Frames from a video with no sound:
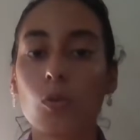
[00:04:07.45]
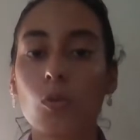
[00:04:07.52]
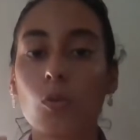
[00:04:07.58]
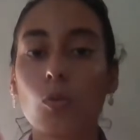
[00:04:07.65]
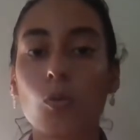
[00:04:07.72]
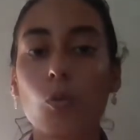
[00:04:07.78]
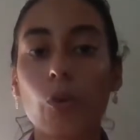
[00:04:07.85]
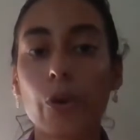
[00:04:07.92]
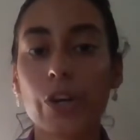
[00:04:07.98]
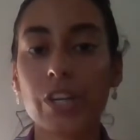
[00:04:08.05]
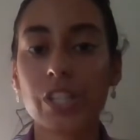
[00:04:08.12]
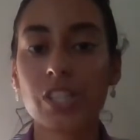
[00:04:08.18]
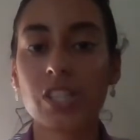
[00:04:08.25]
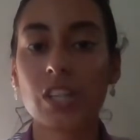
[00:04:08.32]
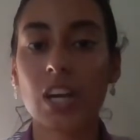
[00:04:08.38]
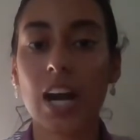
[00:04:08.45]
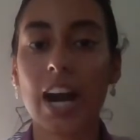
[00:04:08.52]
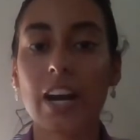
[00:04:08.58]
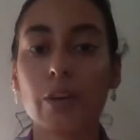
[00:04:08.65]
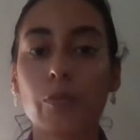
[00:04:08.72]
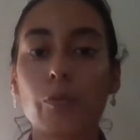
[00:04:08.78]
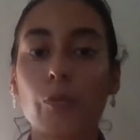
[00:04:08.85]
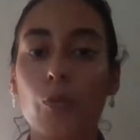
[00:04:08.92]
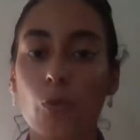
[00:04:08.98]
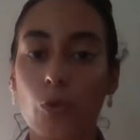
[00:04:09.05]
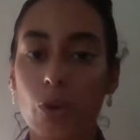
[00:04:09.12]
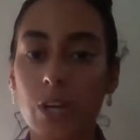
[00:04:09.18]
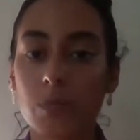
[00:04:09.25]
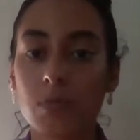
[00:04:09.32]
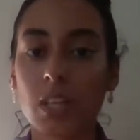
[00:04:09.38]
words are
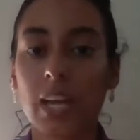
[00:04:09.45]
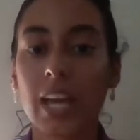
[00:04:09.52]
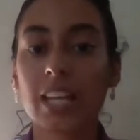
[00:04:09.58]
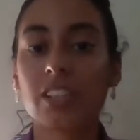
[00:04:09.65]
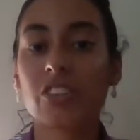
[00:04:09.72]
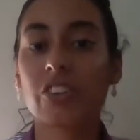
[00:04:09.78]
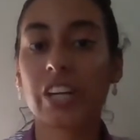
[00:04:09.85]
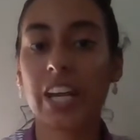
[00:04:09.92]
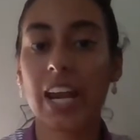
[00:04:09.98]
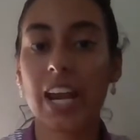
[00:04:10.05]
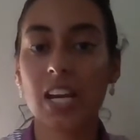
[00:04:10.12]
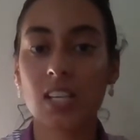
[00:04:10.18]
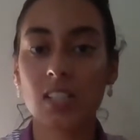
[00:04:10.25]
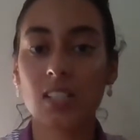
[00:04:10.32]
formed and created